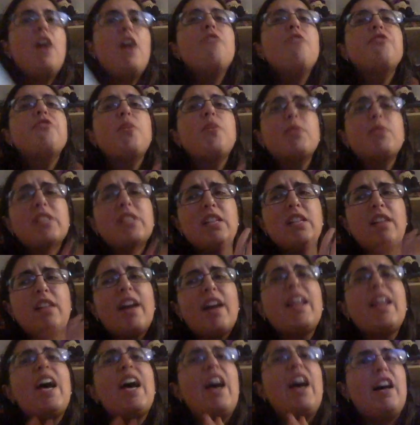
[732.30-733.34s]
There was a lot
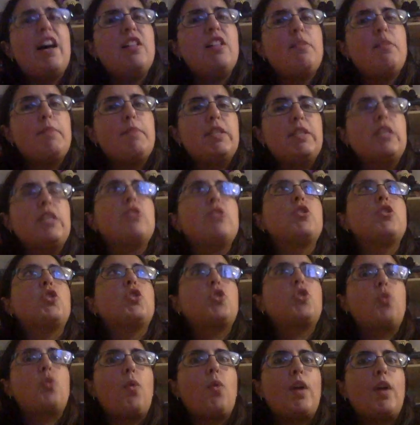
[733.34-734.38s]
of elements in this
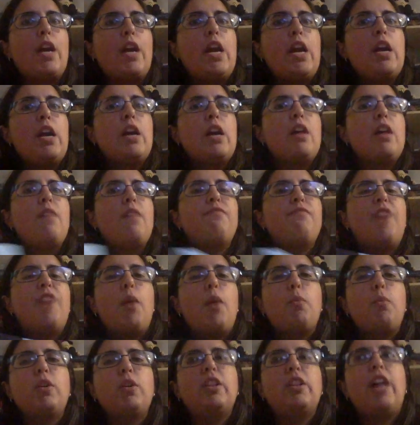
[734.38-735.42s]
story that
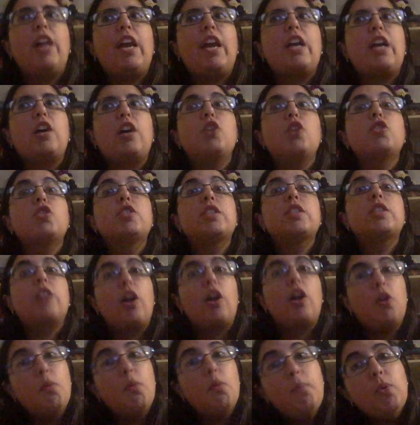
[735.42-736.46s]
were like
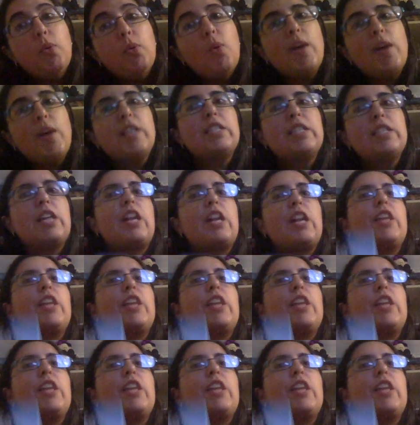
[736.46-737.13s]
subtle points, and I